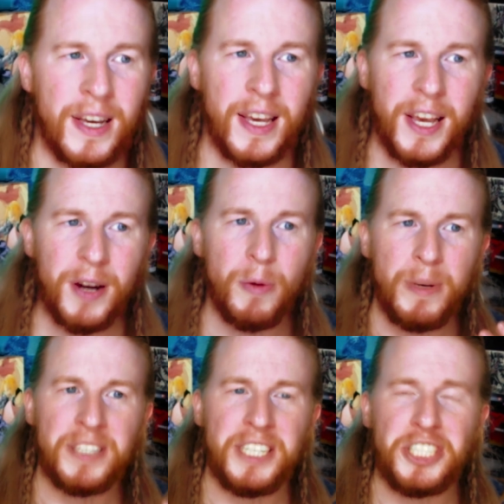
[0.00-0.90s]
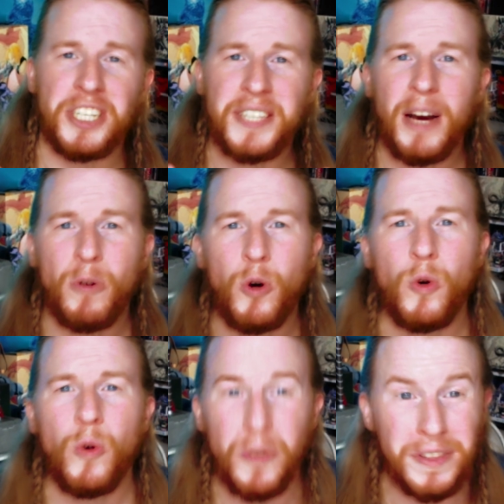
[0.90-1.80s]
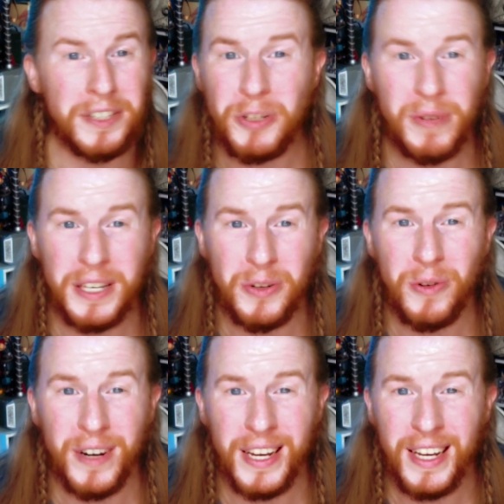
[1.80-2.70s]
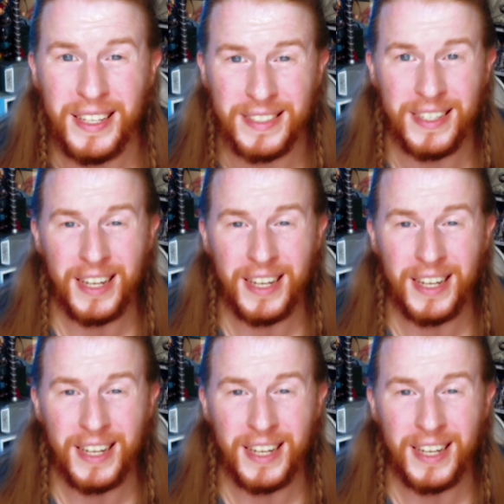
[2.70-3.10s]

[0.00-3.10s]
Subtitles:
Here we see just how cool this new Ghidorah is.